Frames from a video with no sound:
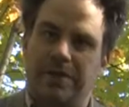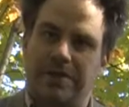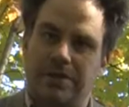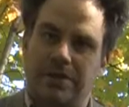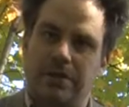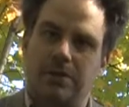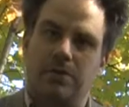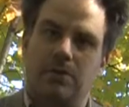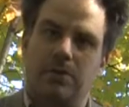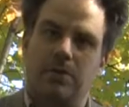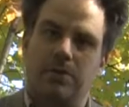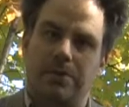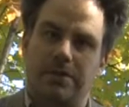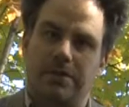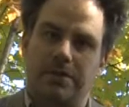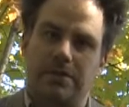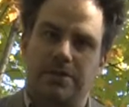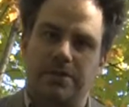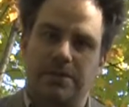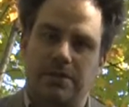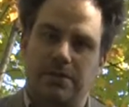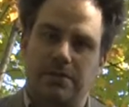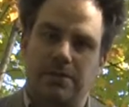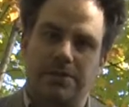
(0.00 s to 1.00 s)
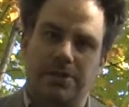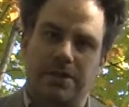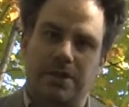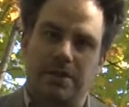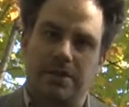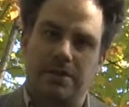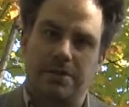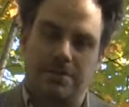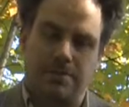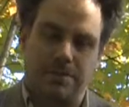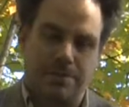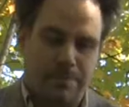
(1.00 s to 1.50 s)
and they're holding this hill
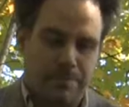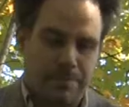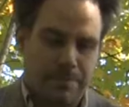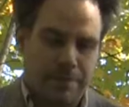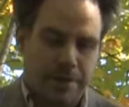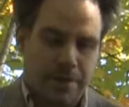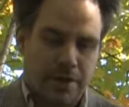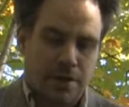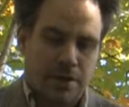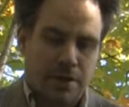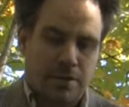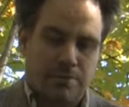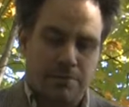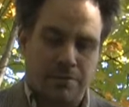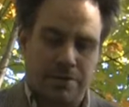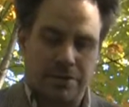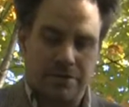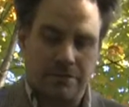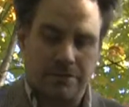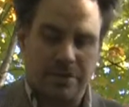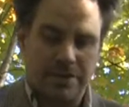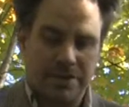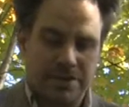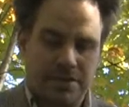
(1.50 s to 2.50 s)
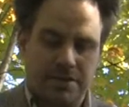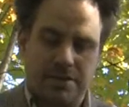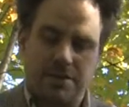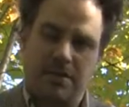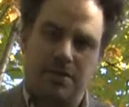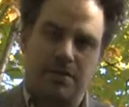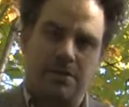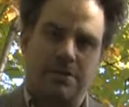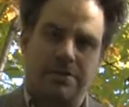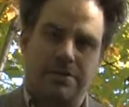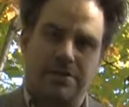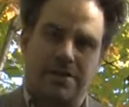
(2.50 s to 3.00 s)
together. But the reason this
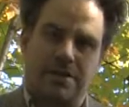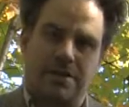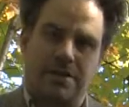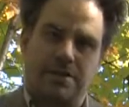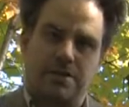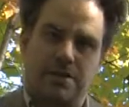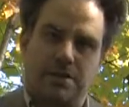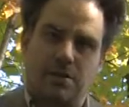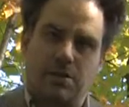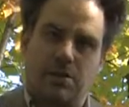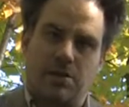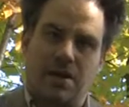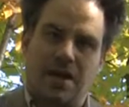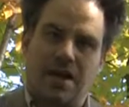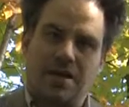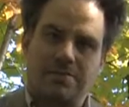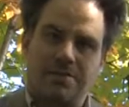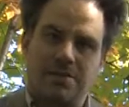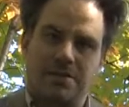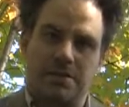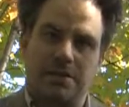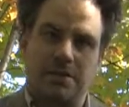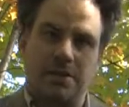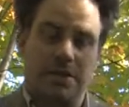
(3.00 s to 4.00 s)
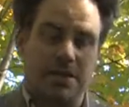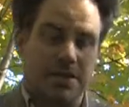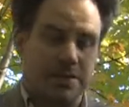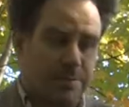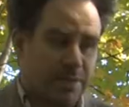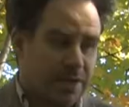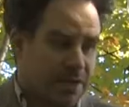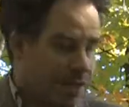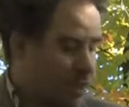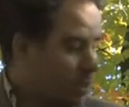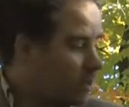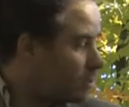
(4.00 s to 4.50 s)
hill is actually collapsing is
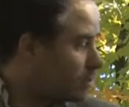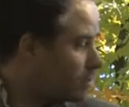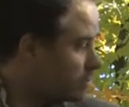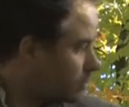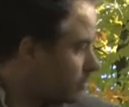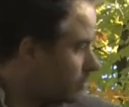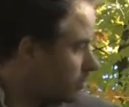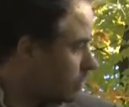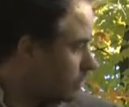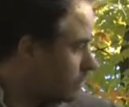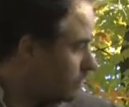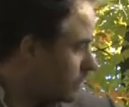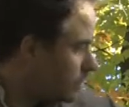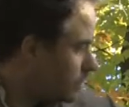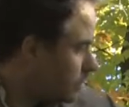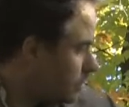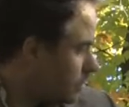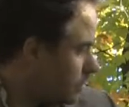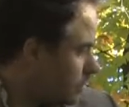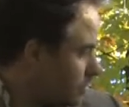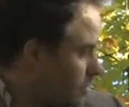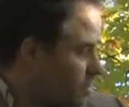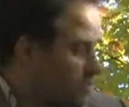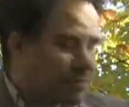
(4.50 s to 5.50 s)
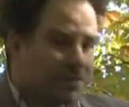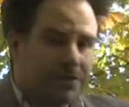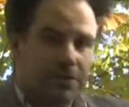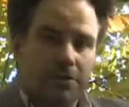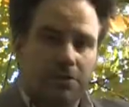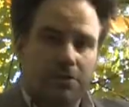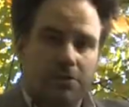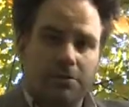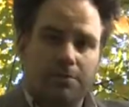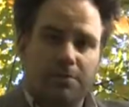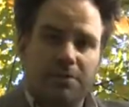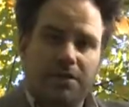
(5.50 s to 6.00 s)
because of this
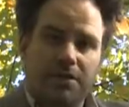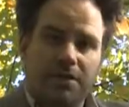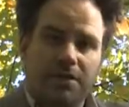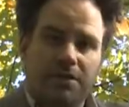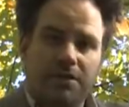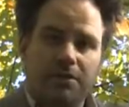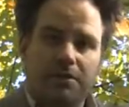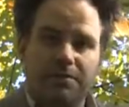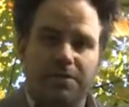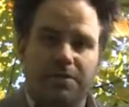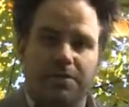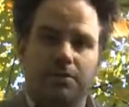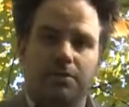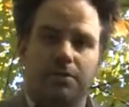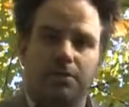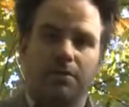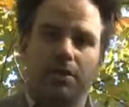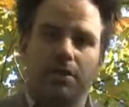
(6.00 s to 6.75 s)
feature behind me.